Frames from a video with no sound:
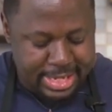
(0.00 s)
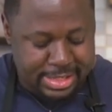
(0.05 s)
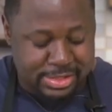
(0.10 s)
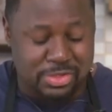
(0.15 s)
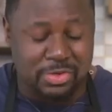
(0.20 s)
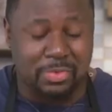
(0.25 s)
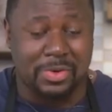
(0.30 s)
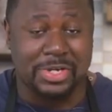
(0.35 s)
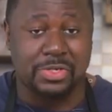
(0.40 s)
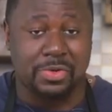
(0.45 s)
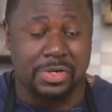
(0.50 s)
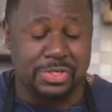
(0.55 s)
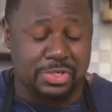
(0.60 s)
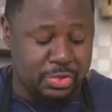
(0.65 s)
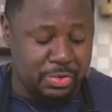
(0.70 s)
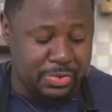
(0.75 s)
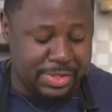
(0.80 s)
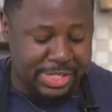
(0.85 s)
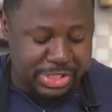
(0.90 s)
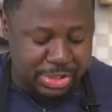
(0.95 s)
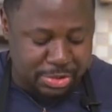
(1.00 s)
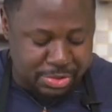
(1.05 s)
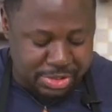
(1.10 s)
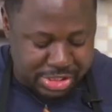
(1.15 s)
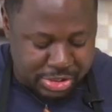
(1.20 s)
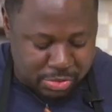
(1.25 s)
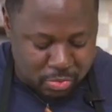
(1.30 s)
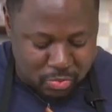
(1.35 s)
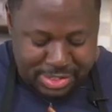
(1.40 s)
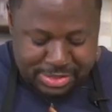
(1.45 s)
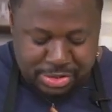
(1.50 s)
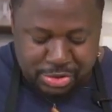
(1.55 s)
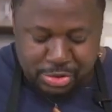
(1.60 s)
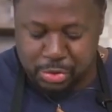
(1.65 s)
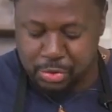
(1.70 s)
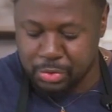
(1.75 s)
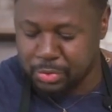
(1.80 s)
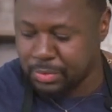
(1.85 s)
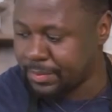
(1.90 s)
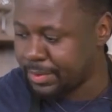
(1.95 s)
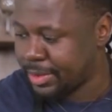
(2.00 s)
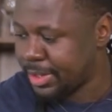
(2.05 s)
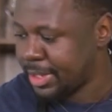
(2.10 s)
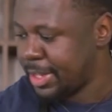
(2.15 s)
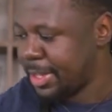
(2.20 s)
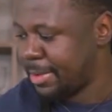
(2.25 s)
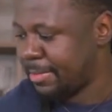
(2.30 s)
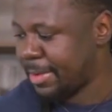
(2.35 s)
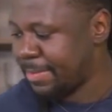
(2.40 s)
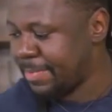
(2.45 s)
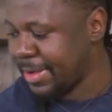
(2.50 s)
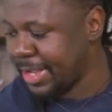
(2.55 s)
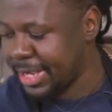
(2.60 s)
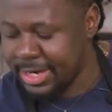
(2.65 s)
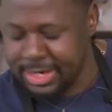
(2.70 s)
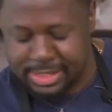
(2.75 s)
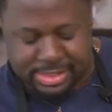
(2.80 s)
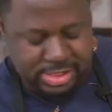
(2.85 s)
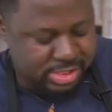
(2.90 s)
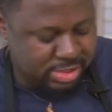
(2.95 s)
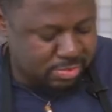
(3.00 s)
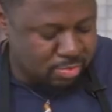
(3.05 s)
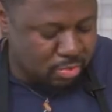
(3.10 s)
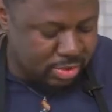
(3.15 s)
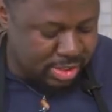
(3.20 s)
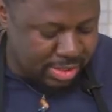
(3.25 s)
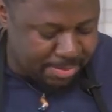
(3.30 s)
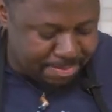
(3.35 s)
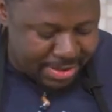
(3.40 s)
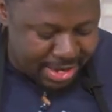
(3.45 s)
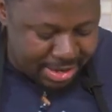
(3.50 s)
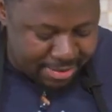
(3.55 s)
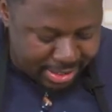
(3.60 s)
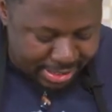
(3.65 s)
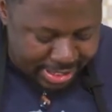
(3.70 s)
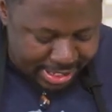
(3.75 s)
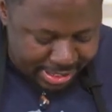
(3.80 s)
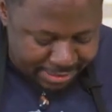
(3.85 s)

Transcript: And so what you want to do is you just want to maybe get a smaller paring